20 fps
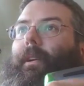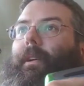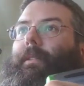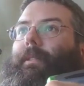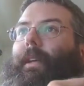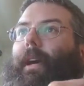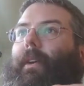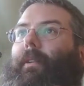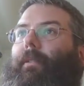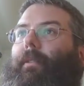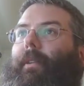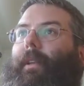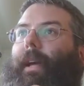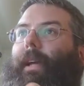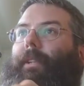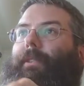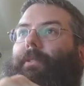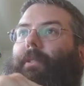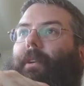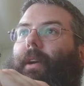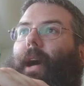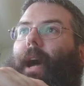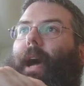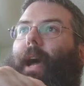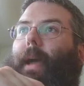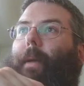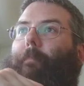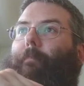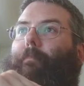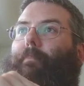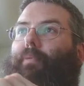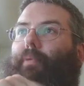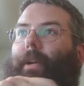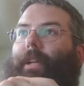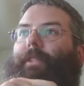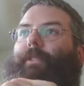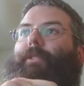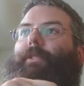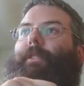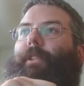it's got laser eye
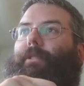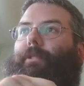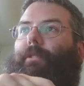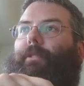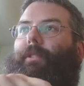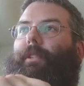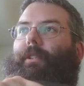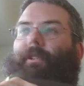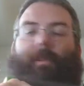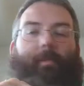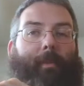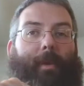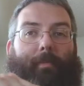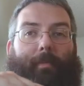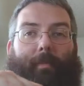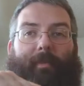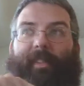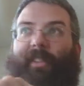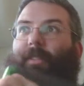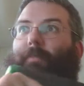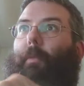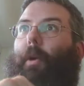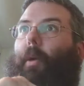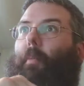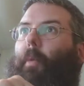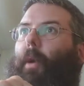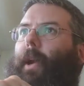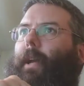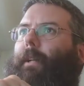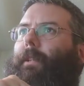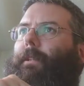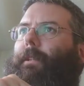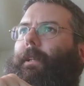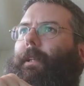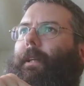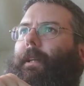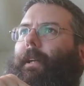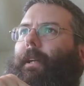breach sensor system that prevents ball breaks.